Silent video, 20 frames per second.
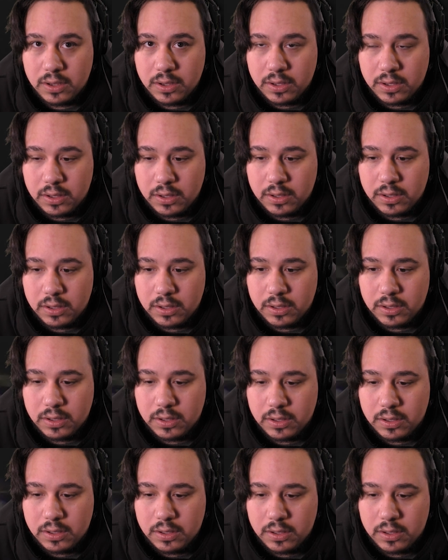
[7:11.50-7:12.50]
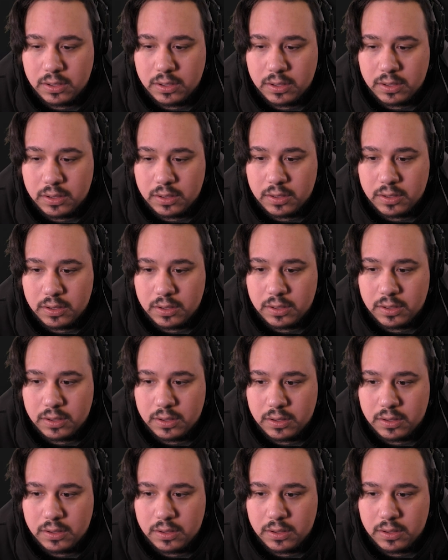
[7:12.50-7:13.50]

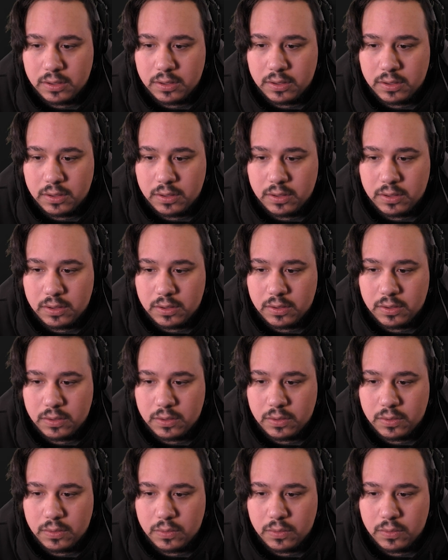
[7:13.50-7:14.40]
Nobody speaks.